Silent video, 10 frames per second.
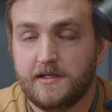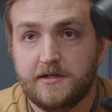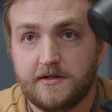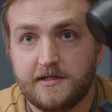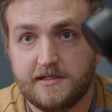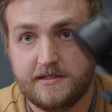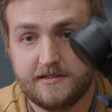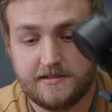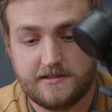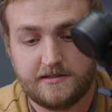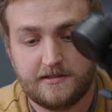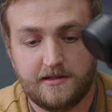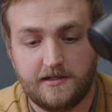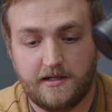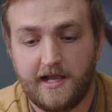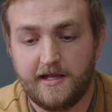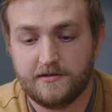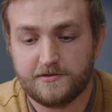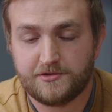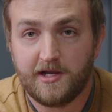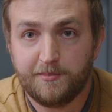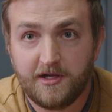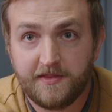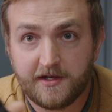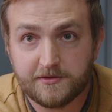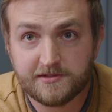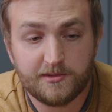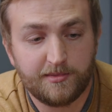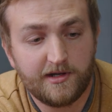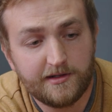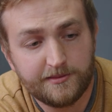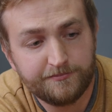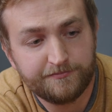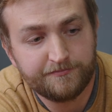here is the little handle tripod that goes on the bottom.